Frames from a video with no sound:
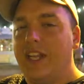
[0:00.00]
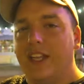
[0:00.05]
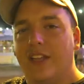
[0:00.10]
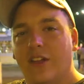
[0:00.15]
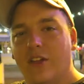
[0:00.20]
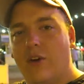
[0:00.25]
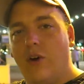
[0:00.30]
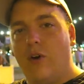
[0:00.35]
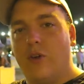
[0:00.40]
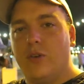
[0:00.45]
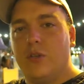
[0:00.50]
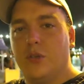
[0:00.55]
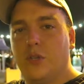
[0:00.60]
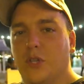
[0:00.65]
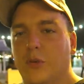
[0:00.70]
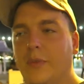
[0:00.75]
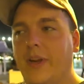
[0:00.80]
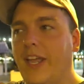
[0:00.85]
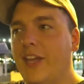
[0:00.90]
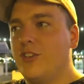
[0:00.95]
didn't go to
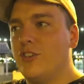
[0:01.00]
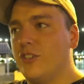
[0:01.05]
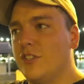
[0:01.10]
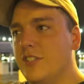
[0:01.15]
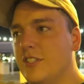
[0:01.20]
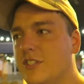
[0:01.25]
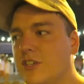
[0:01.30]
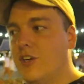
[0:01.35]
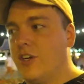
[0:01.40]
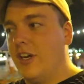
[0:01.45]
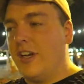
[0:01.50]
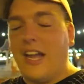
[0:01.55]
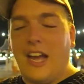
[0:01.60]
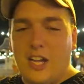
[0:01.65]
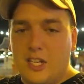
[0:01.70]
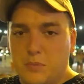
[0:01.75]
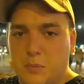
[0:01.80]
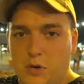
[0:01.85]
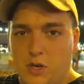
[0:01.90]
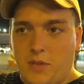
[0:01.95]
Illuminations during a
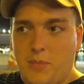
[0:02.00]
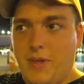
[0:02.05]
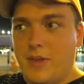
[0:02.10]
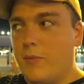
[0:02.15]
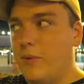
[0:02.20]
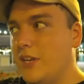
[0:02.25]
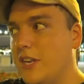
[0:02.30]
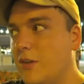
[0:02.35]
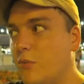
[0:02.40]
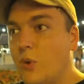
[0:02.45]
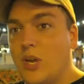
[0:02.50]
college program like we did